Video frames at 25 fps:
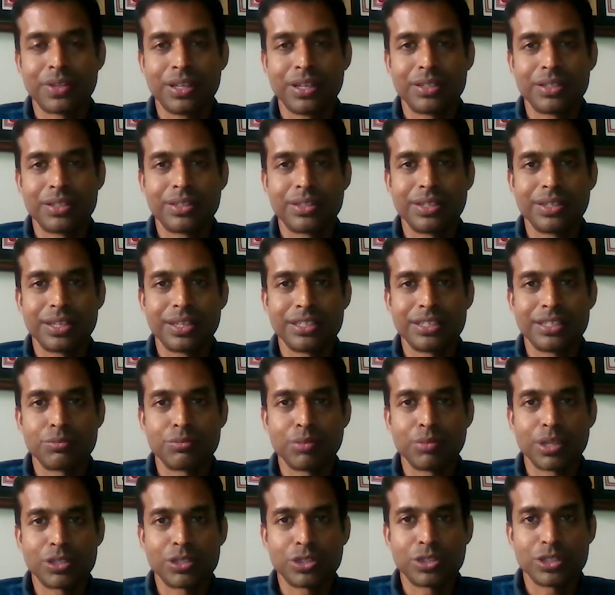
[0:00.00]
I think as
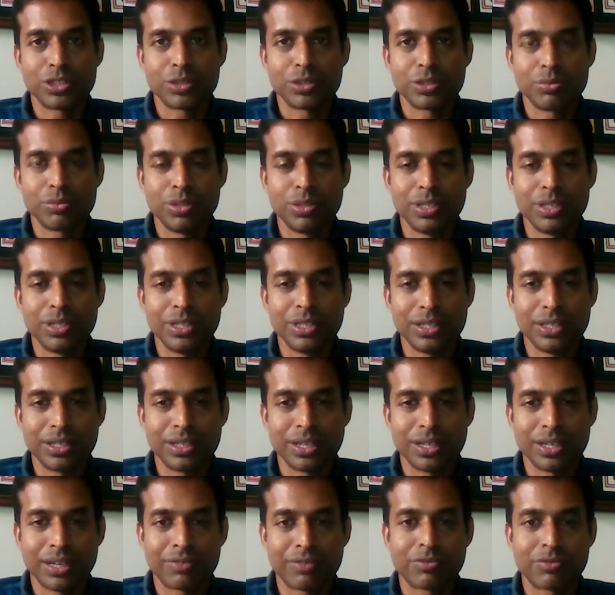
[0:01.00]
much as we
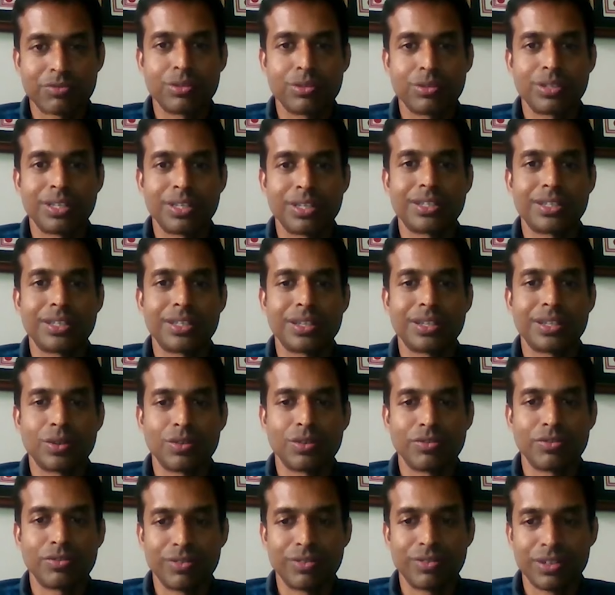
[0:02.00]
have to take care
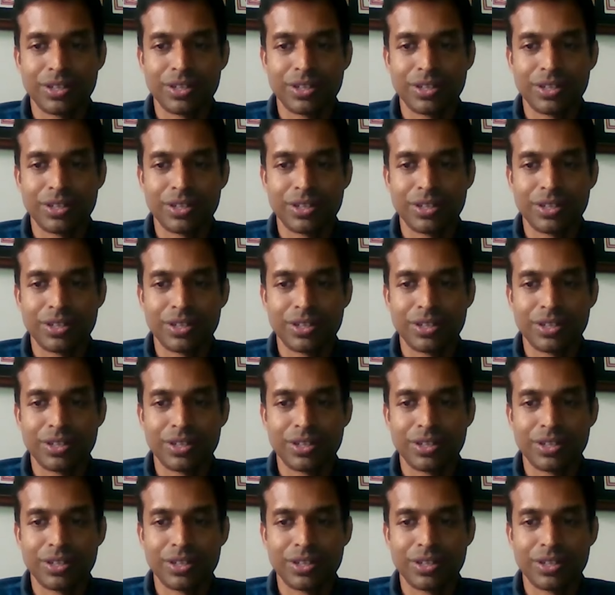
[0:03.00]
of